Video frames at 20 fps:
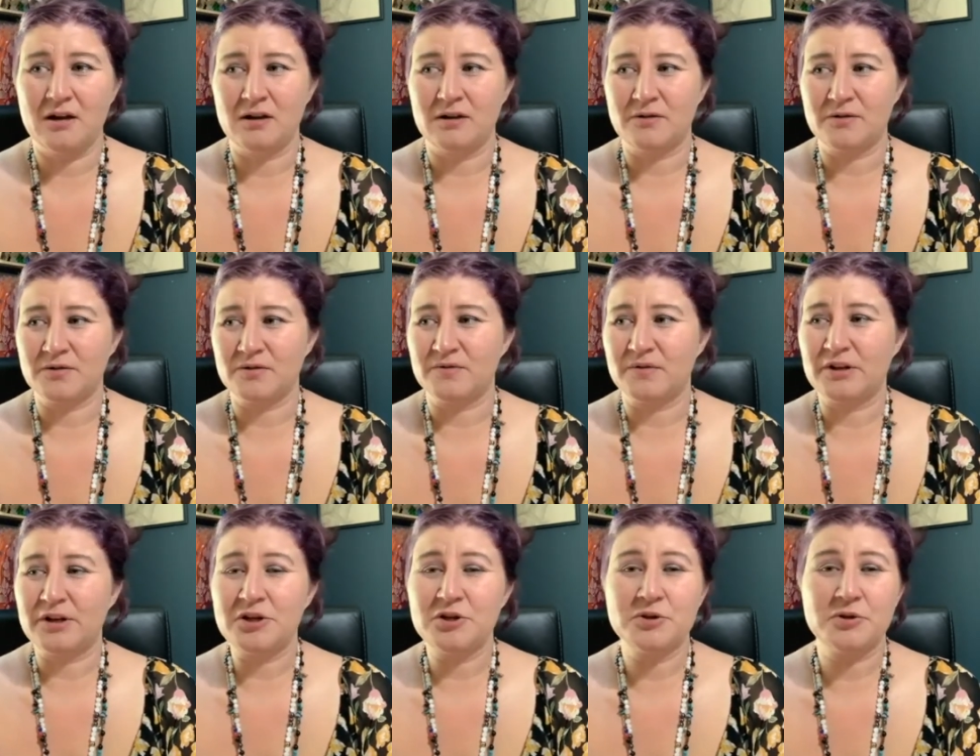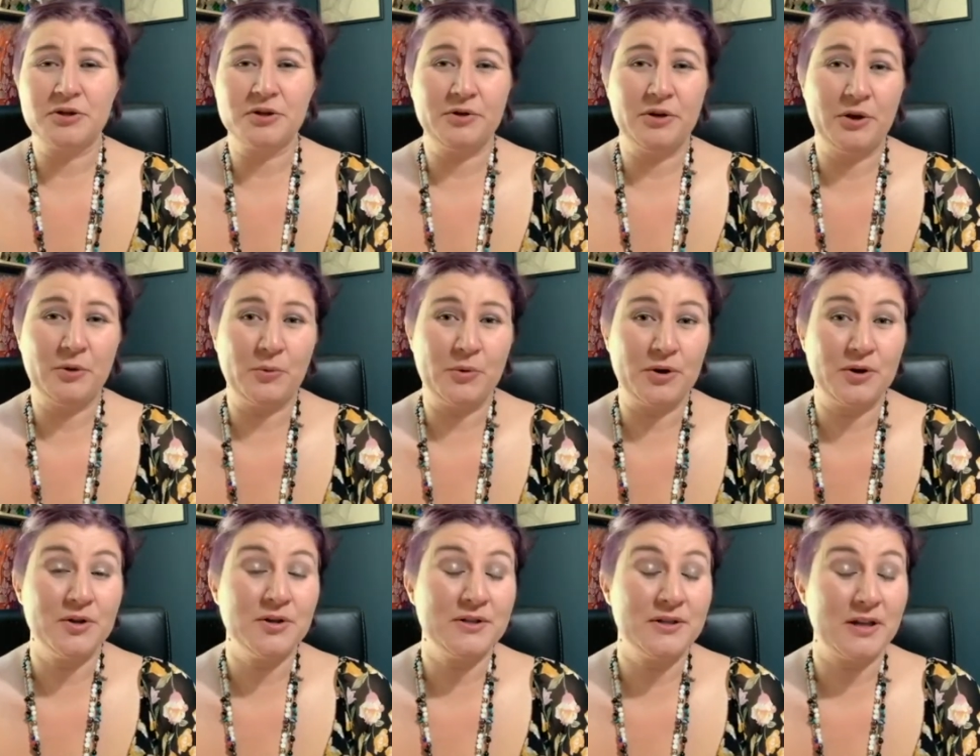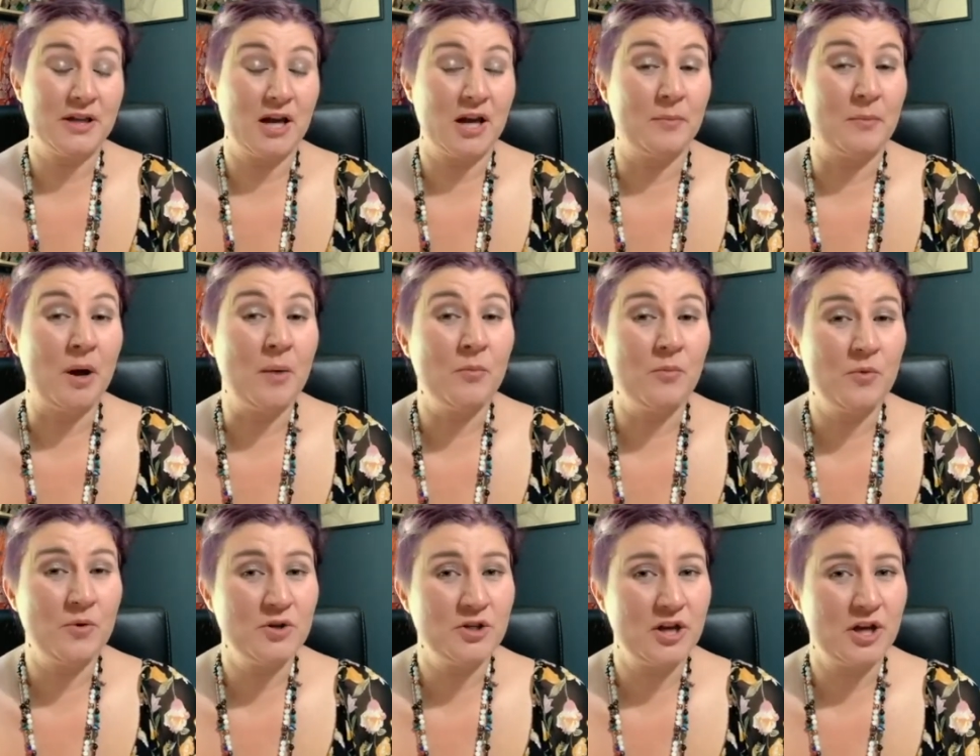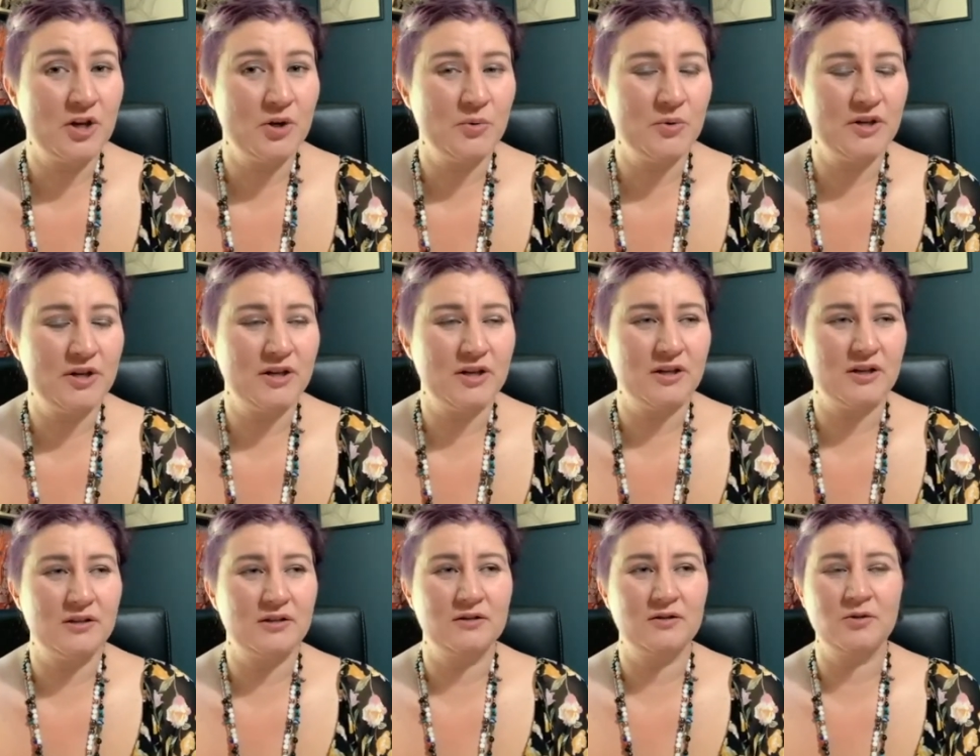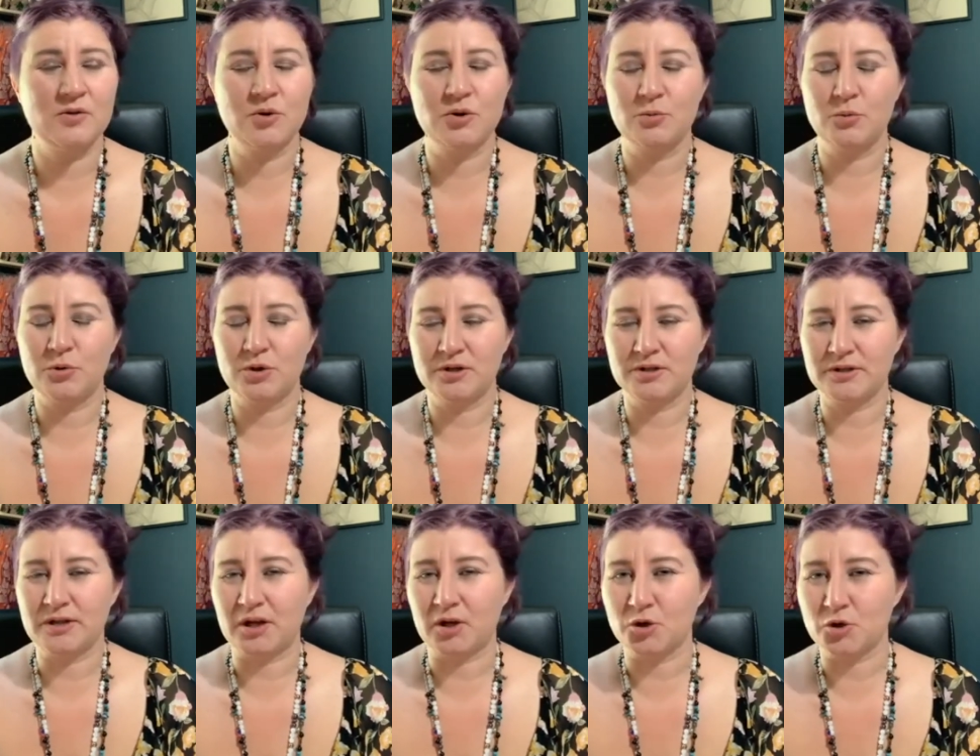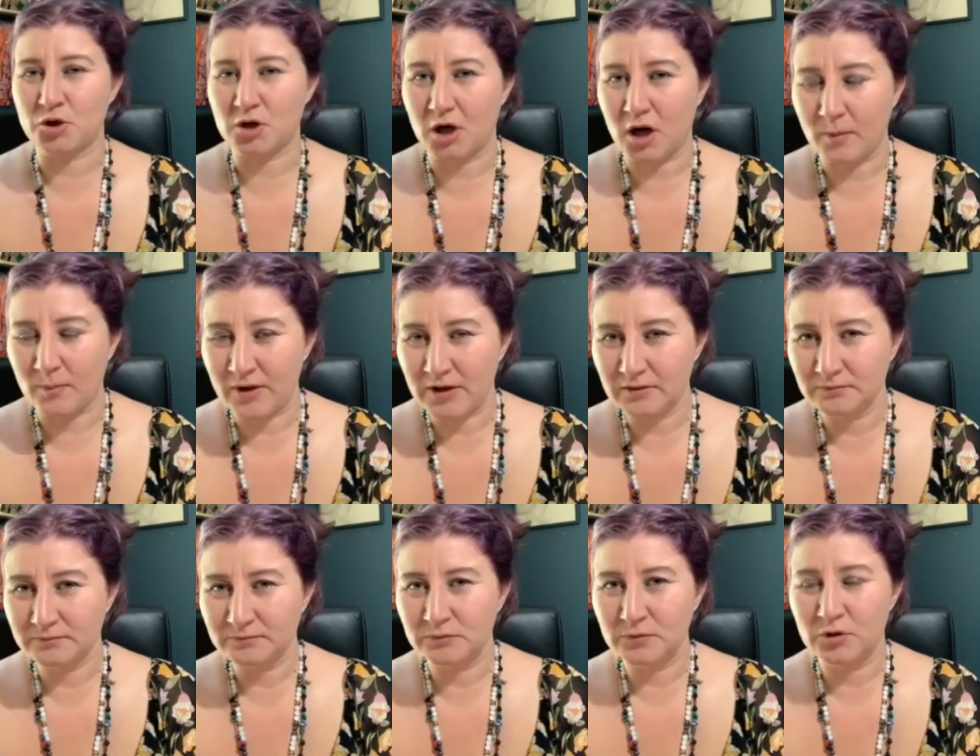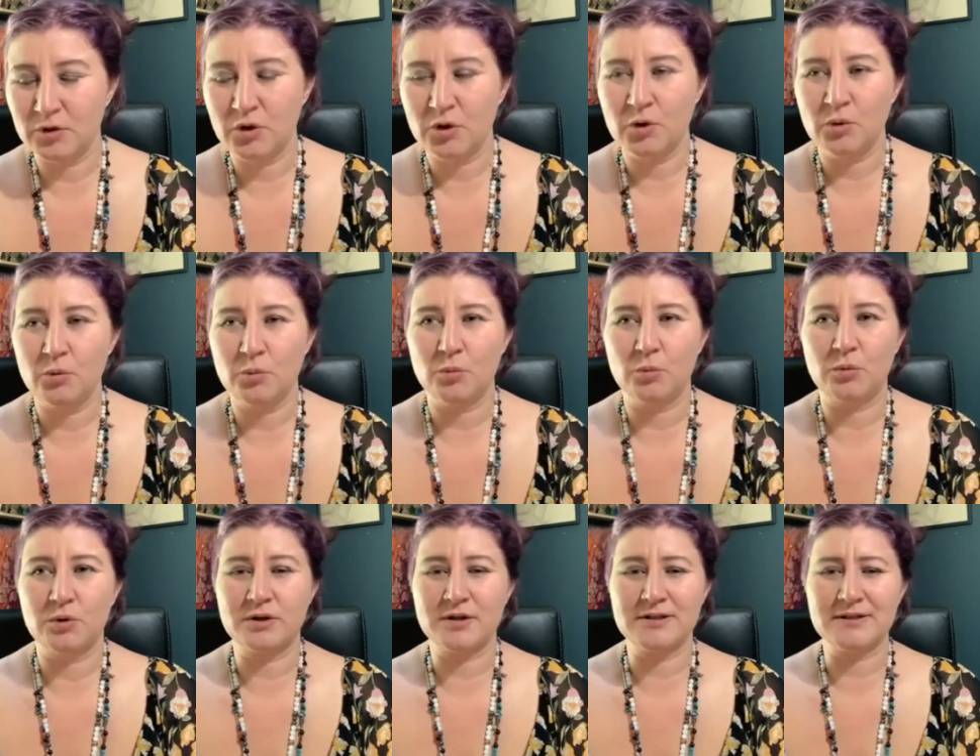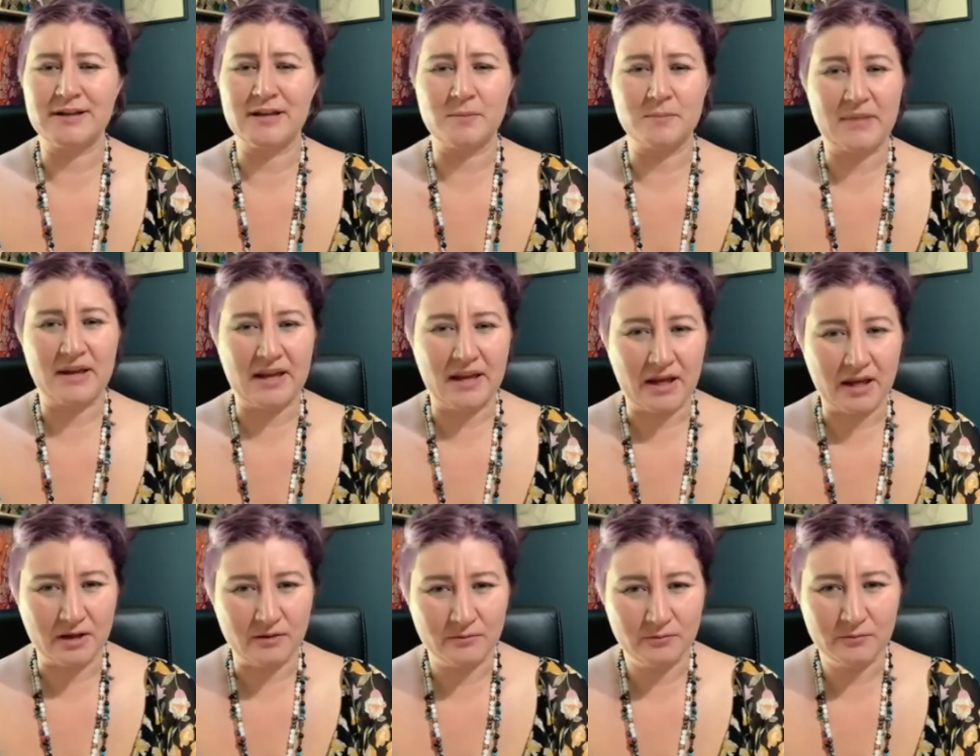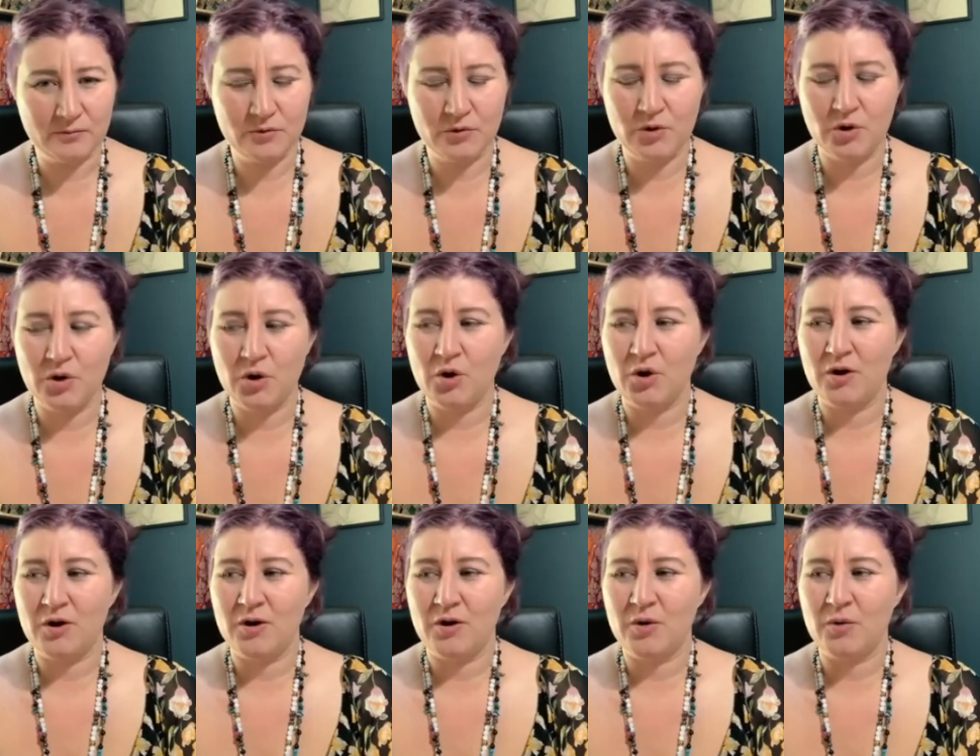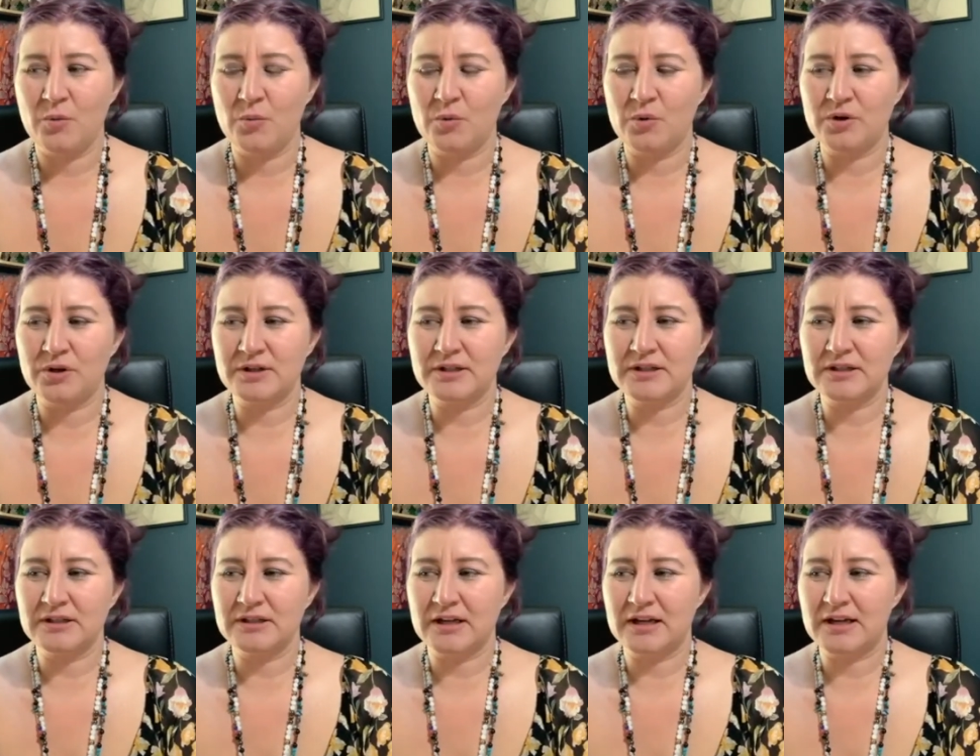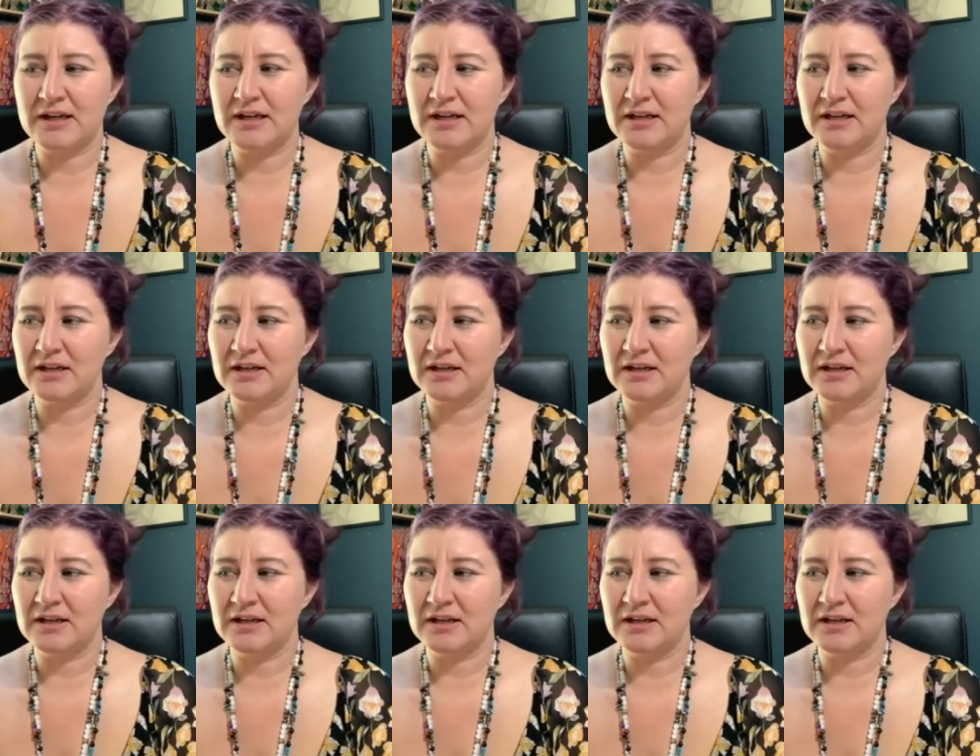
There's very triggering words that come up with shadow work, words like trauma, words like pain, words like